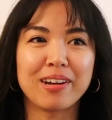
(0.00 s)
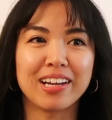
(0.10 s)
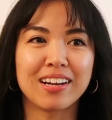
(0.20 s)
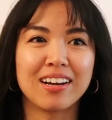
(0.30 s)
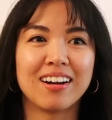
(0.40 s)

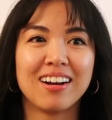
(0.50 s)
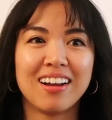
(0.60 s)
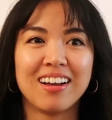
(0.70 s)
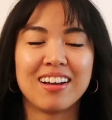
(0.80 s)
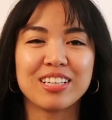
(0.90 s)
where,
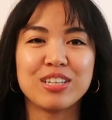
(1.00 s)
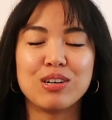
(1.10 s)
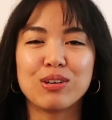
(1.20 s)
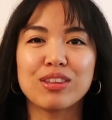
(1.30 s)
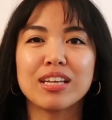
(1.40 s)
you
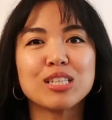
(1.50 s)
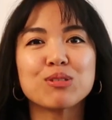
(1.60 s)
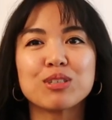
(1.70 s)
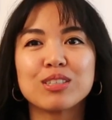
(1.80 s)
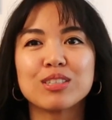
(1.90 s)
know, things
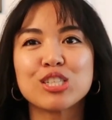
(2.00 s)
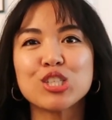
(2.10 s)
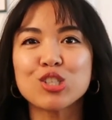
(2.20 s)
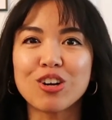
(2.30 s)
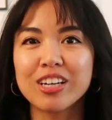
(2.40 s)
were
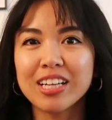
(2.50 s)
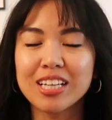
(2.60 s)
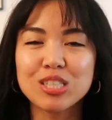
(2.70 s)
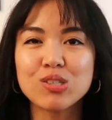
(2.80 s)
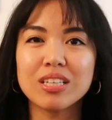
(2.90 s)

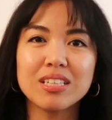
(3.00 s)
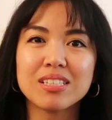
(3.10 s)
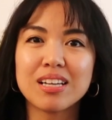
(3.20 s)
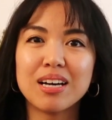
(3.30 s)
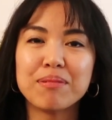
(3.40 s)
starting to
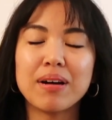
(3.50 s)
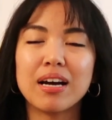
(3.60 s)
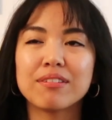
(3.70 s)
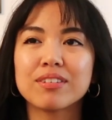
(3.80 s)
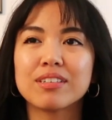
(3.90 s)
ease up
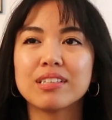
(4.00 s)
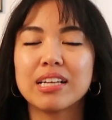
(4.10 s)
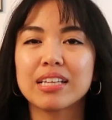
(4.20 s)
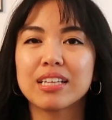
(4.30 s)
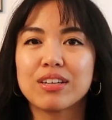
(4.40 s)
after
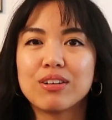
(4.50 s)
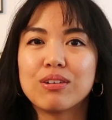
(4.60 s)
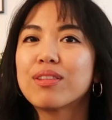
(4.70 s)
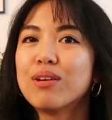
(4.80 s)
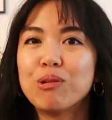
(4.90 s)
like, you
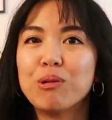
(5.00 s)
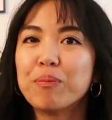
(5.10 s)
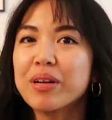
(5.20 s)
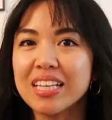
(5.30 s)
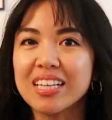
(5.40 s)
know, the
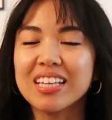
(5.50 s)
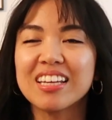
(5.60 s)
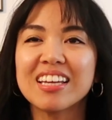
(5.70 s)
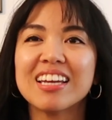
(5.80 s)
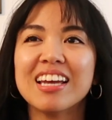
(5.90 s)
whole
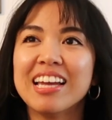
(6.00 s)
Panini,